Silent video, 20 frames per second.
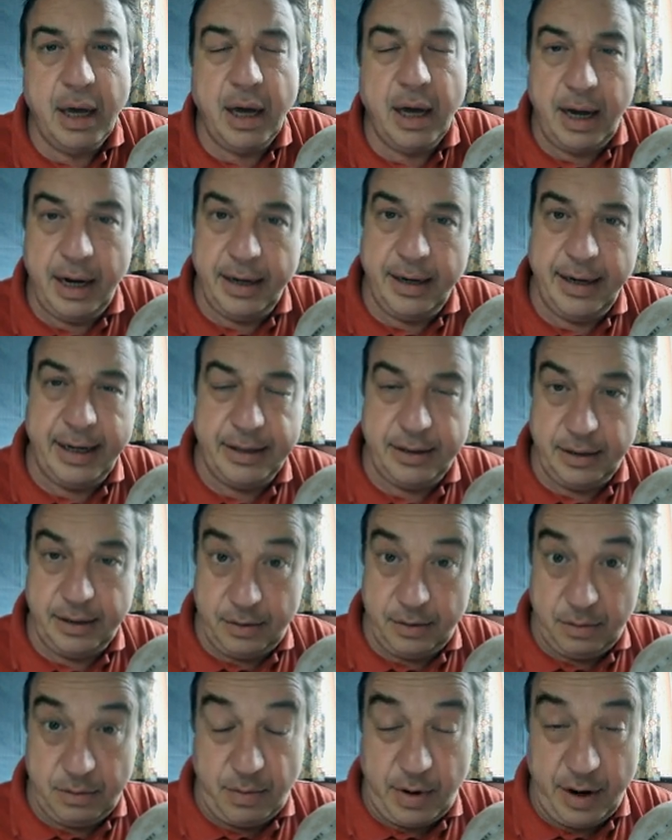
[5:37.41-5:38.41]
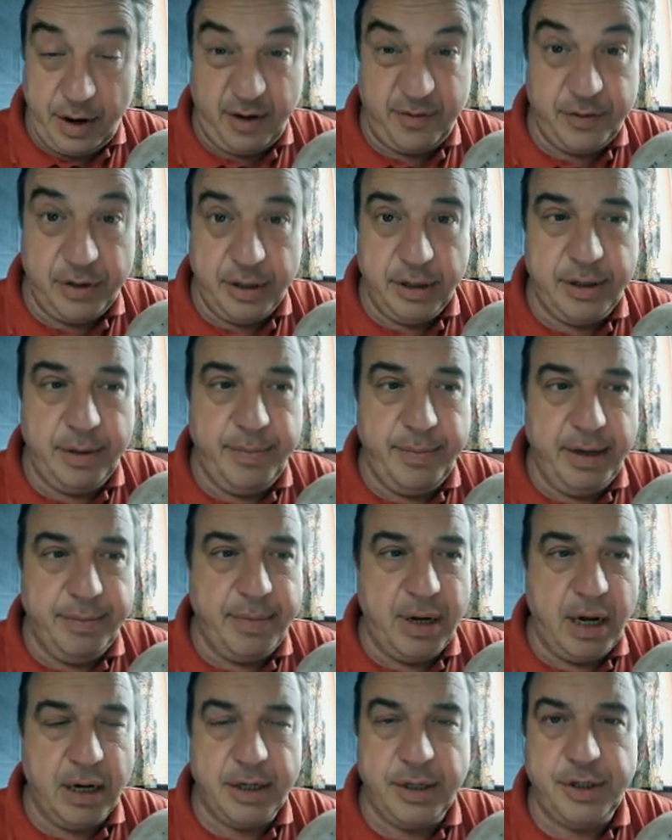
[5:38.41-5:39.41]
and that quite often could be a
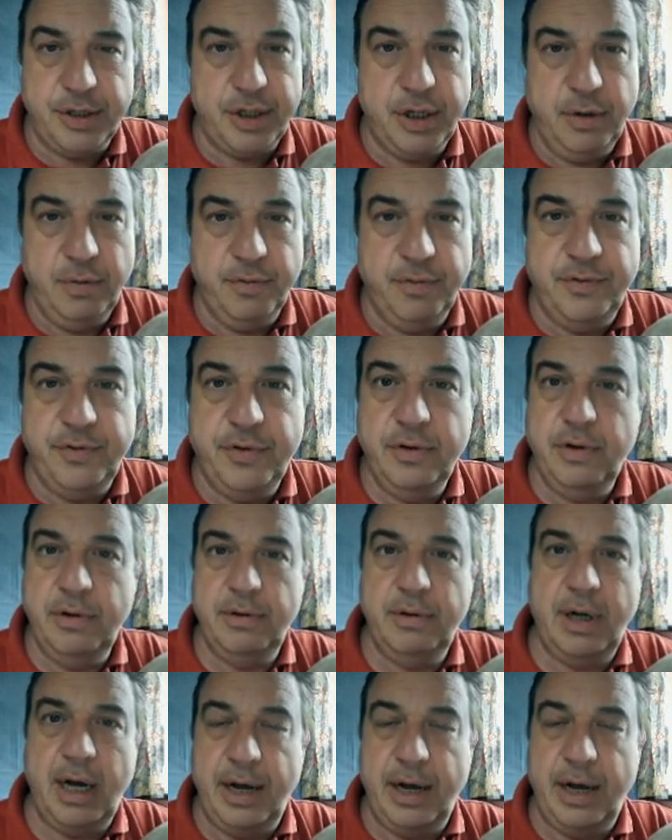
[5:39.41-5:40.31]
marker stone for